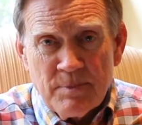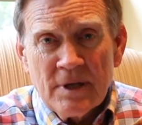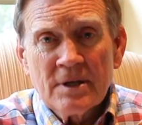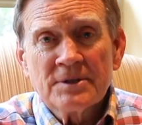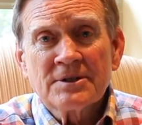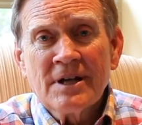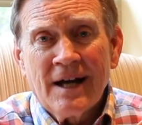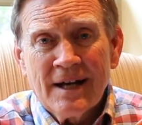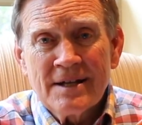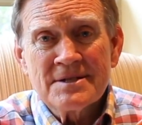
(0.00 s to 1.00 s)
because
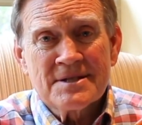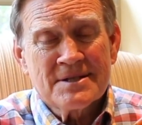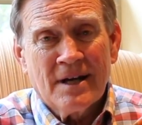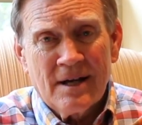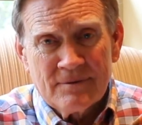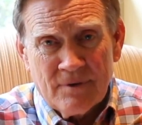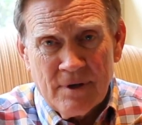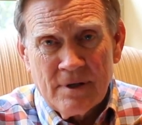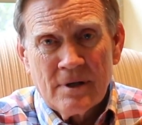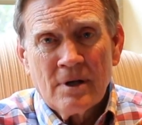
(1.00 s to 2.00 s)
God is sovereign
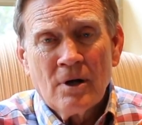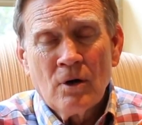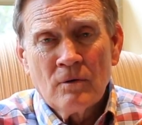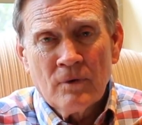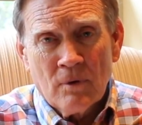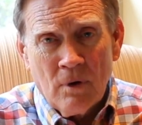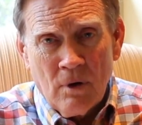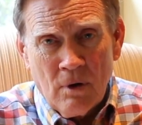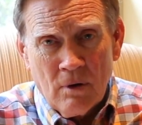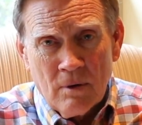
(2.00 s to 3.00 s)
over
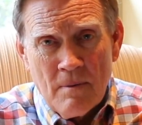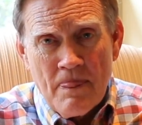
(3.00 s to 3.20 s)
all.